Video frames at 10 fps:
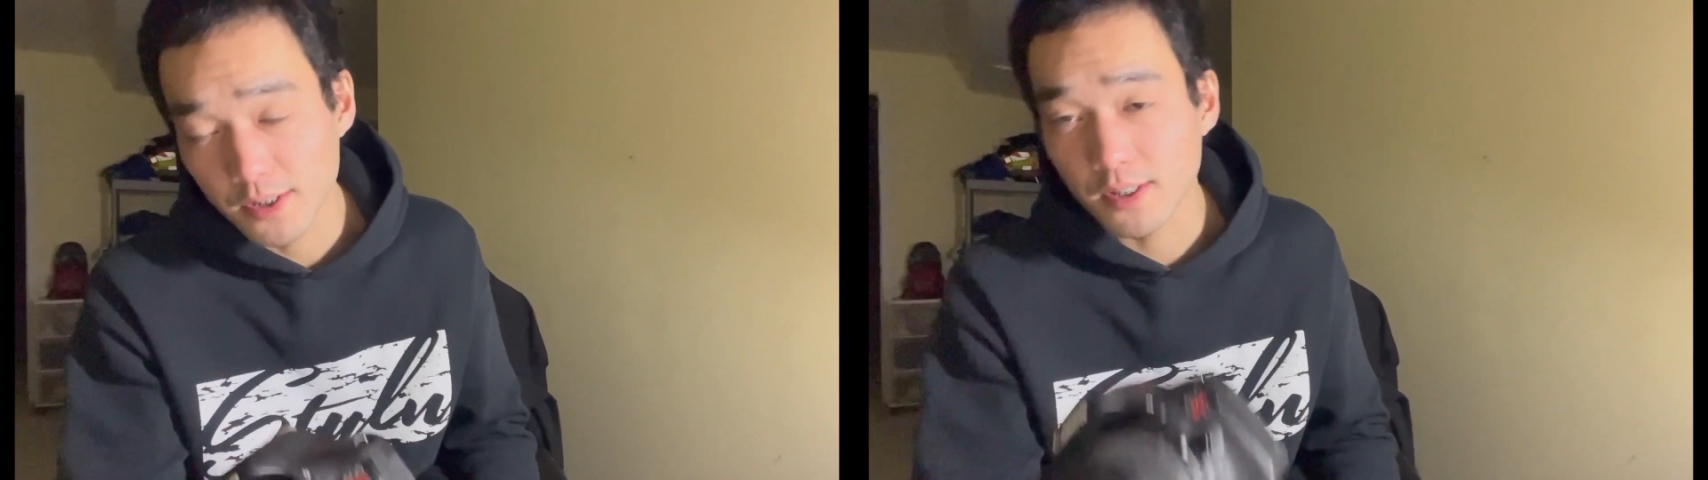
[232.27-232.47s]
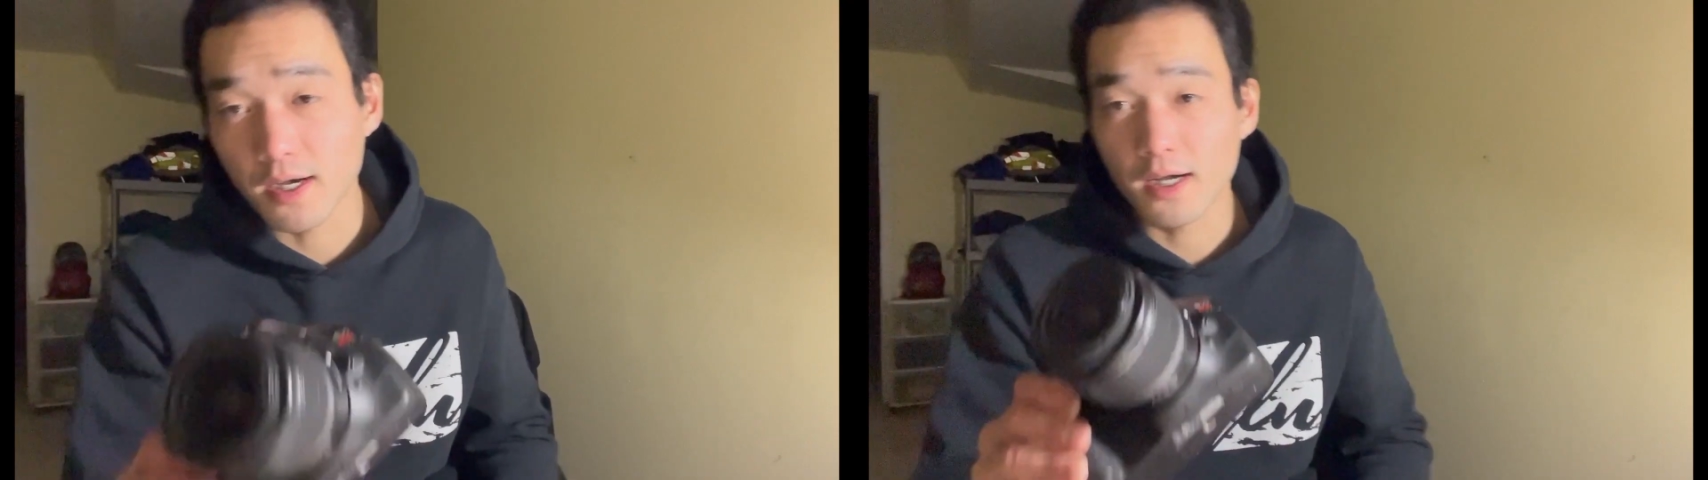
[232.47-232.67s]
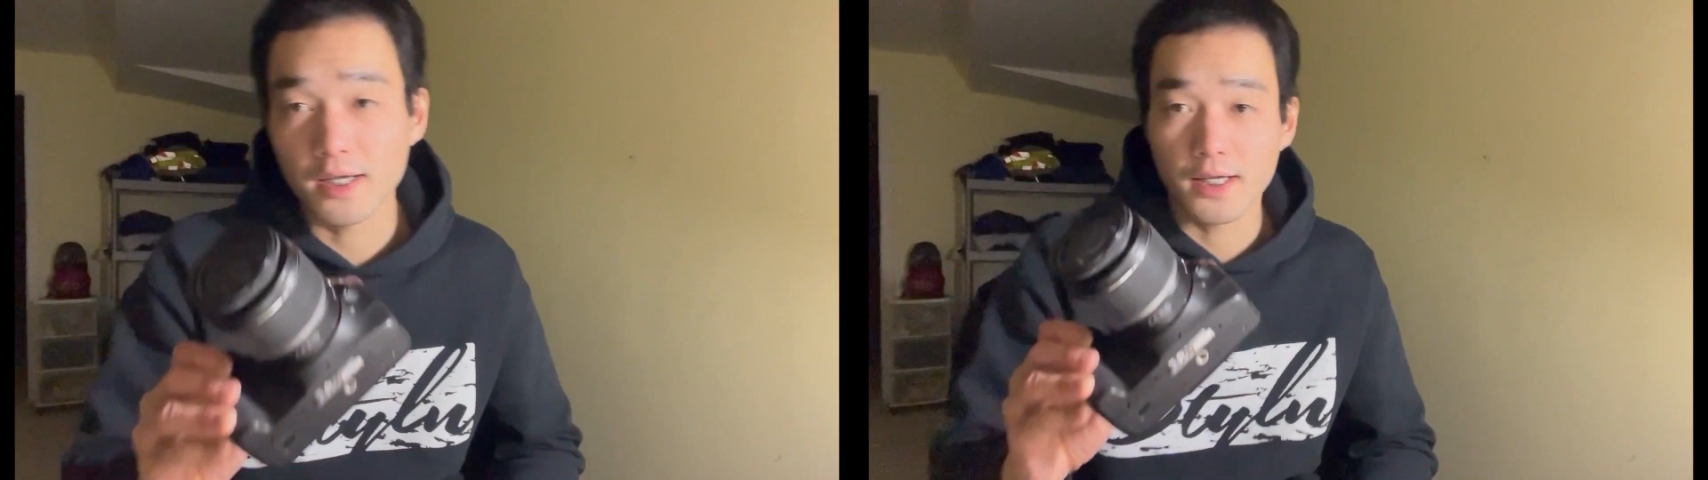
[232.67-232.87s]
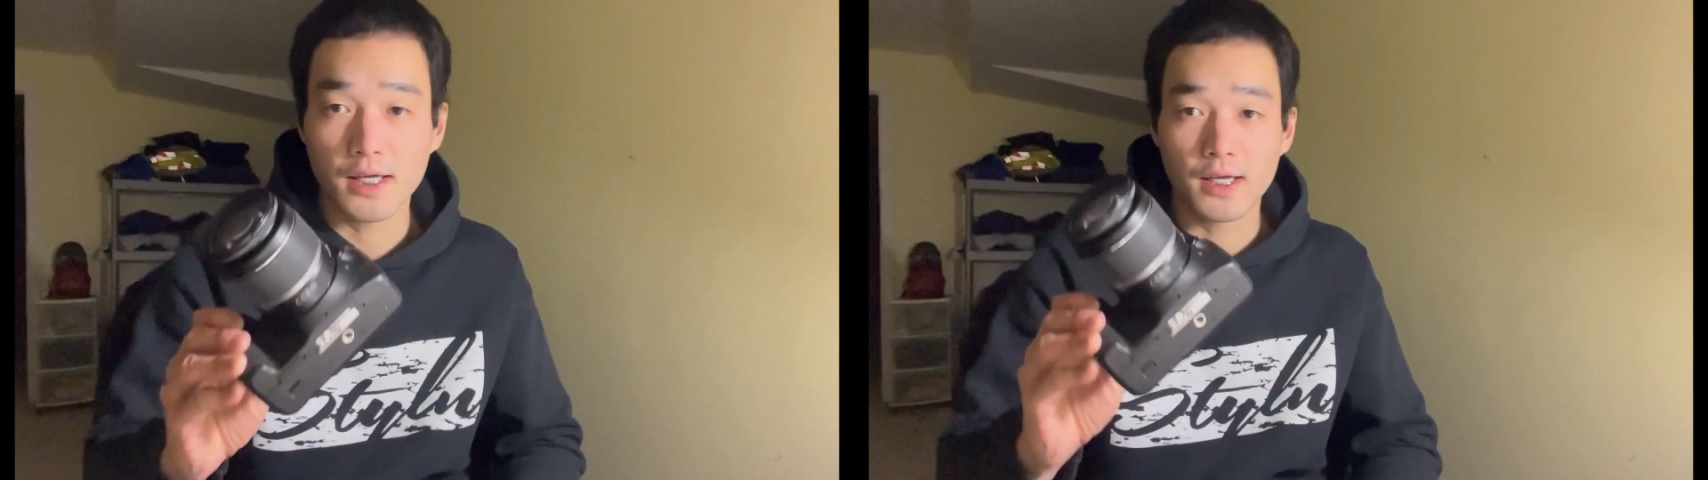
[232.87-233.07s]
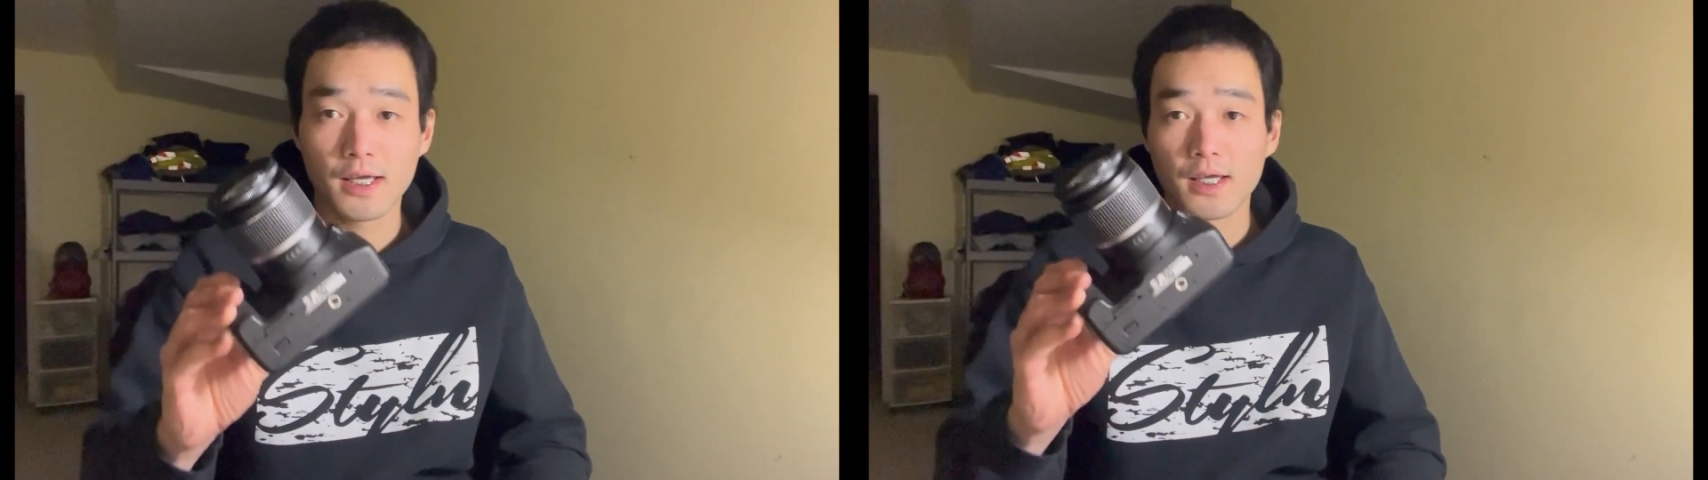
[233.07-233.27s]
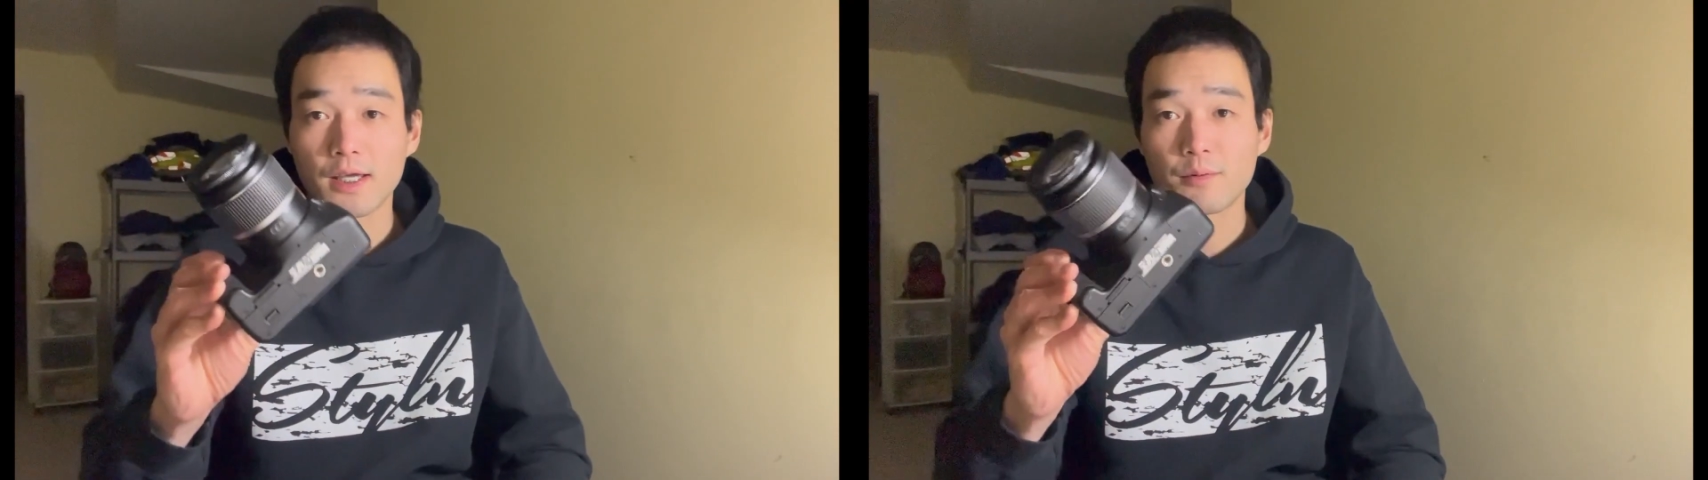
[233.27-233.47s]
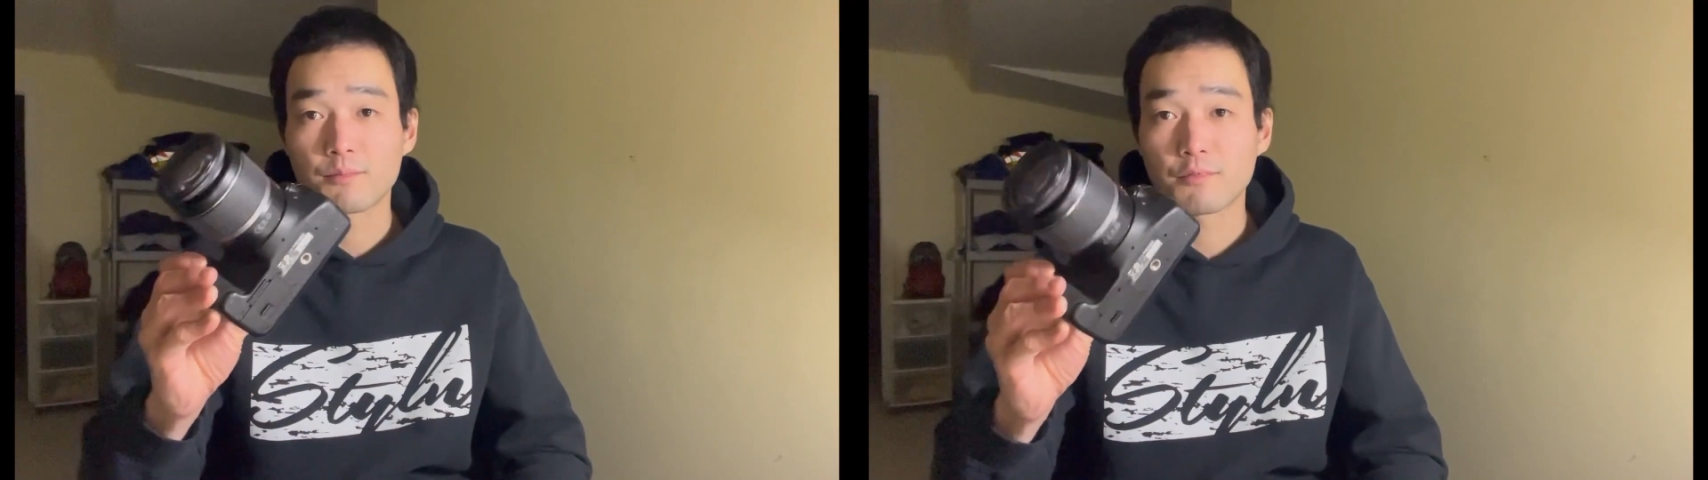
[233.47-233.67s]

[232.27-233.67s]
not a